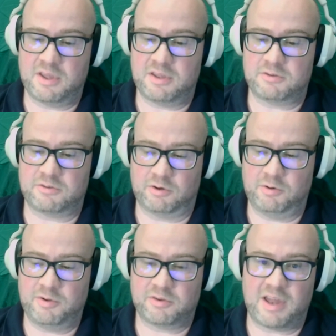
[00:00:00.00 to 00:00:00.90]
You're
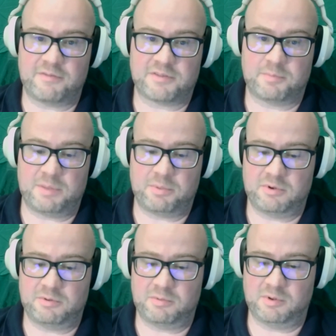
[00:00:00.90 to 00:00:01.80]
always going to have some people
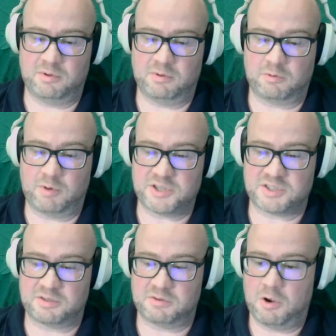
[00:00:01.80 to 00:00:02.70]
who will
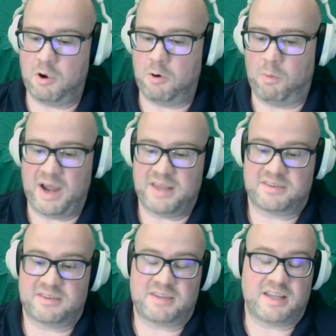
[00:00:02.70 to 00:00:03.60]
question, why is
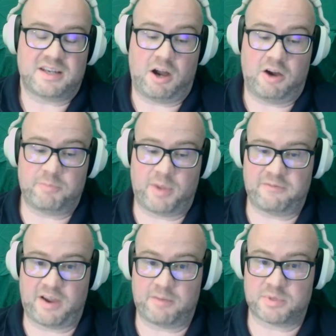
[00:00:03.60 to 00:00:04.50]
this data off by
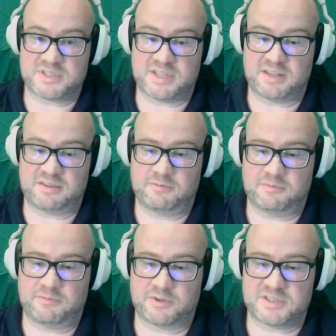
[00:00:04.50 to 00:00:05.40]
5%
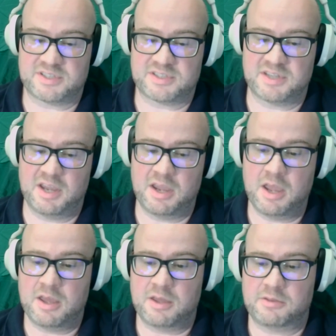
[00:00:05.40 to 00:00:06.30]
versus
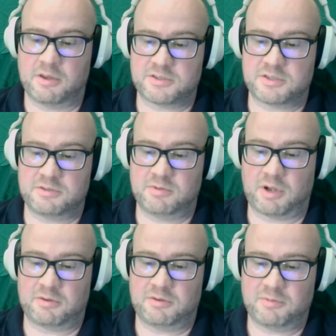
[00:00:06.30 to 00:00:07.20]
those who will
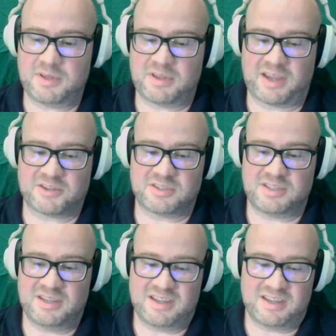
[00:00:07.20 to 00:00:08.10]
go, you know what,
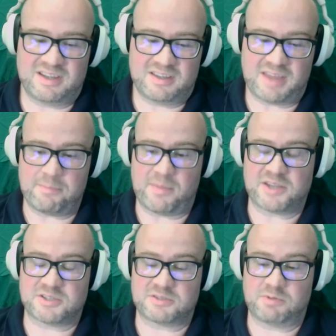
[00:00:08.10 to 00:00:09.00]
actually, that
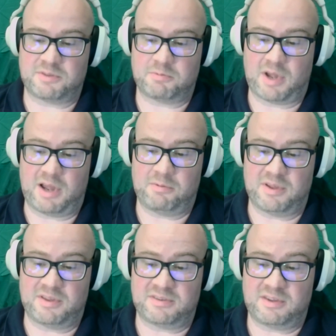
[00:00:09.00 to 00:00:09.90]
matches with what I
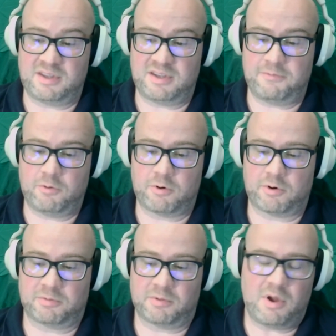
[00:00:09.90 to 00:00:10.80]
was thinking for,
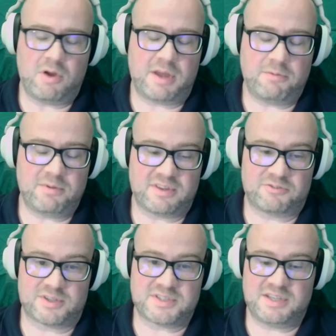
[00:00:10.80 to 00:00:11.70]
or, oh, that was
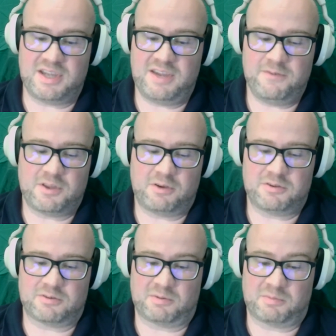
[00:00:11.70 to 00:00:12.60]
interesting, even though
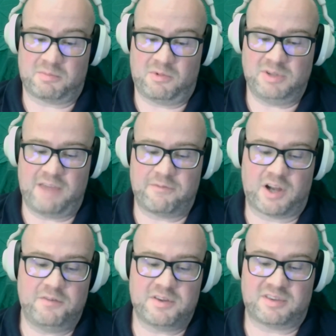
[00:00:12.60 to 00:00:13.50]
you're only have a
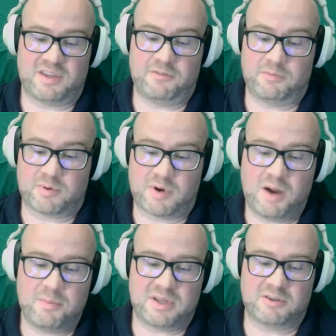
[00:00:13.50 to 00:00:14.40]
confidence level
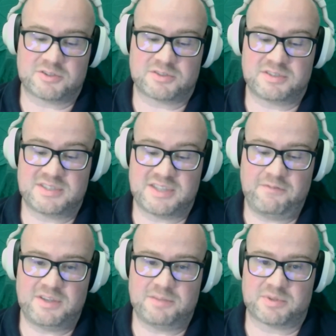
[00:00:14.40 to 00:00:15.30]
probably closer to
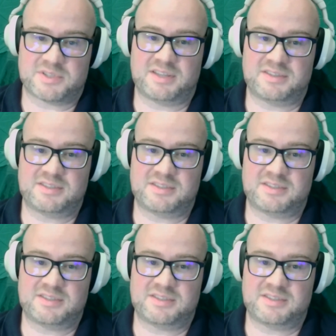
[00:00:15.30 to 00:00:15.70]
70%.